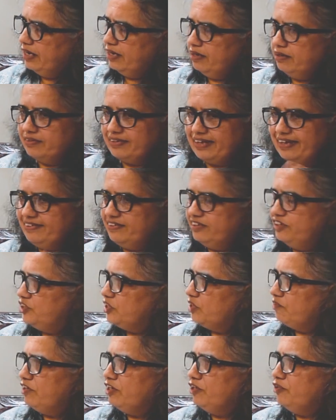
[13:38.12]
And the science teacher
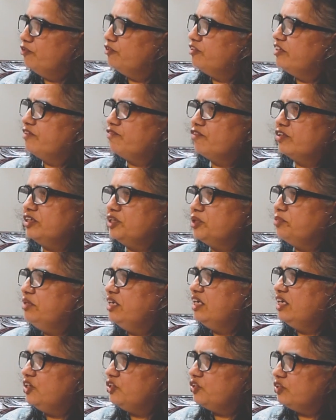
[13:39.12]
will use it for
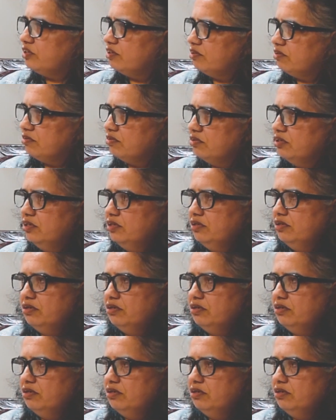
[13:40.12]
germination.